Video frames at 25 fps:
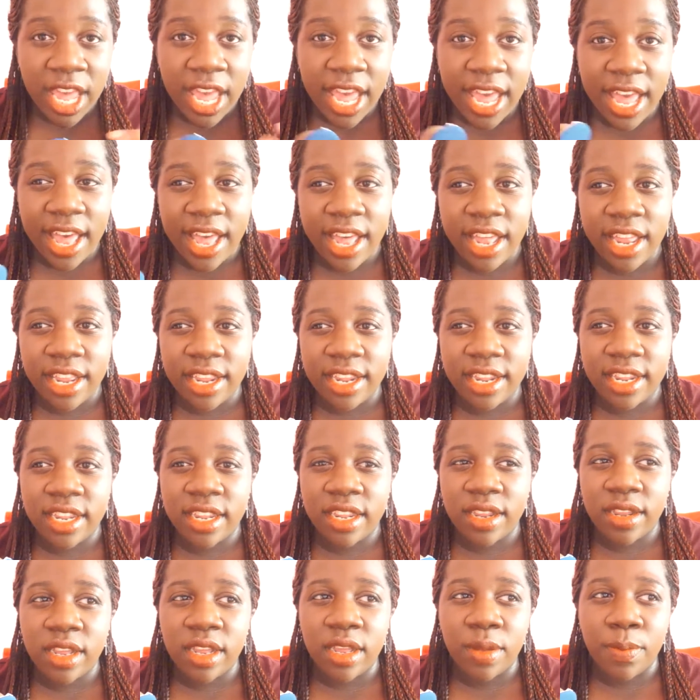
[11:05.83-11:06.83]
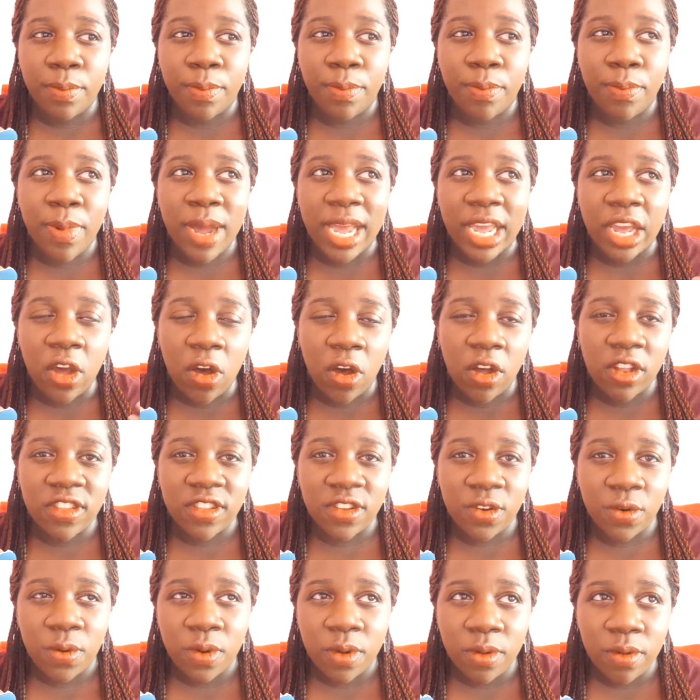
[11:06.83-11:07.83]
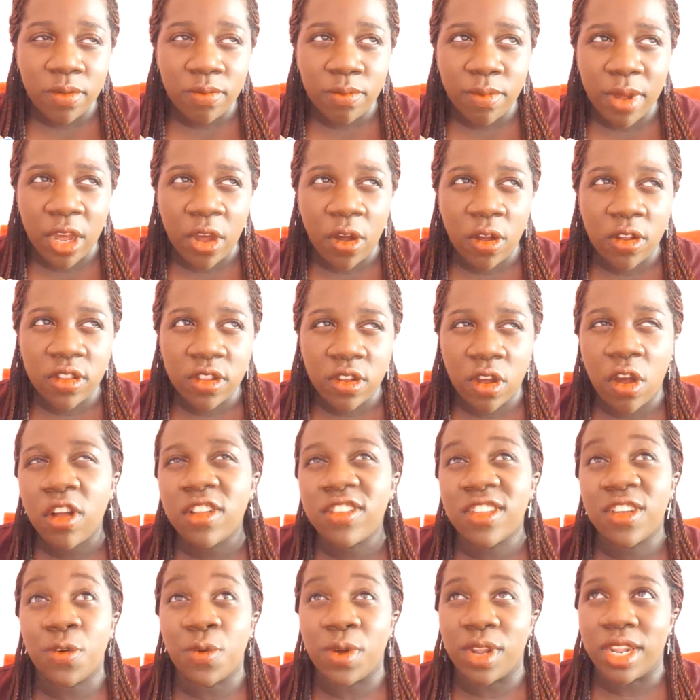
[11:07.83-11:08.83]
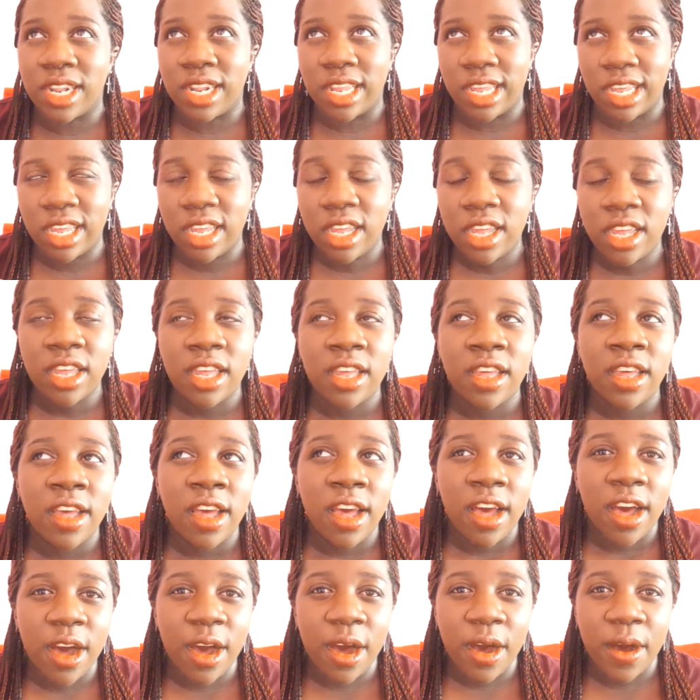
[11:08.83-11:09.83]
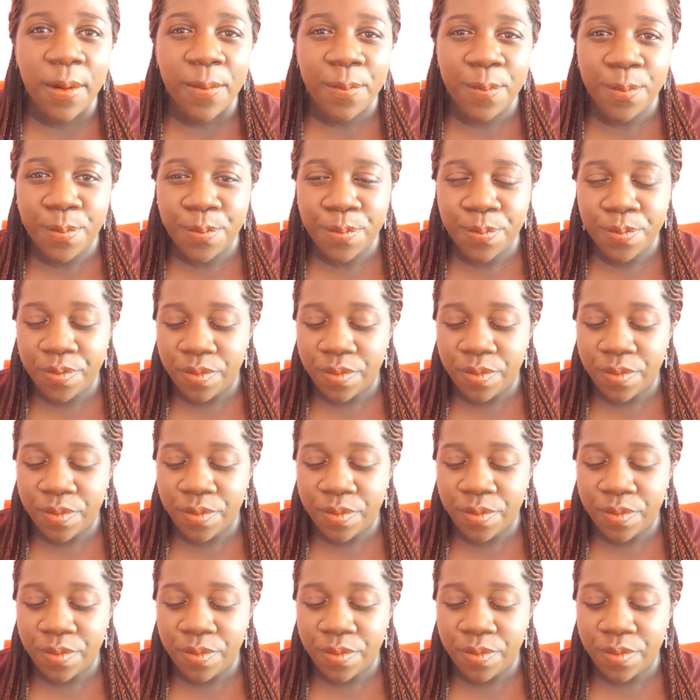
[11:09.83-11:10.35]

And by consequ by con consequently um,